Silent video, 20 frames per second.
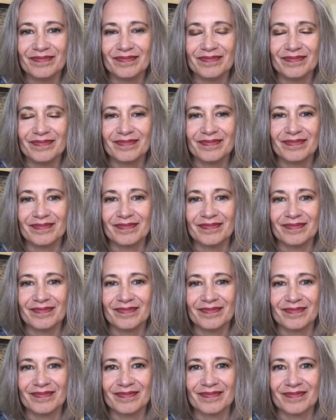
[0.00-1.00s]

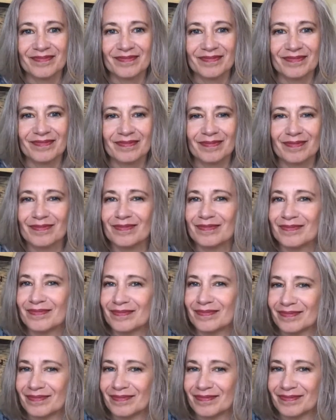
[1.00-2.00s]

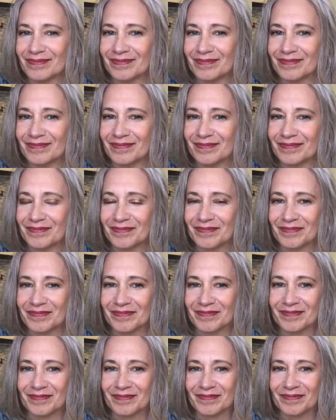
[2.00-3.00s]

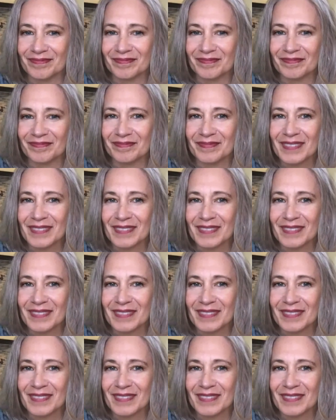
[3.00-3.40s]
(silent)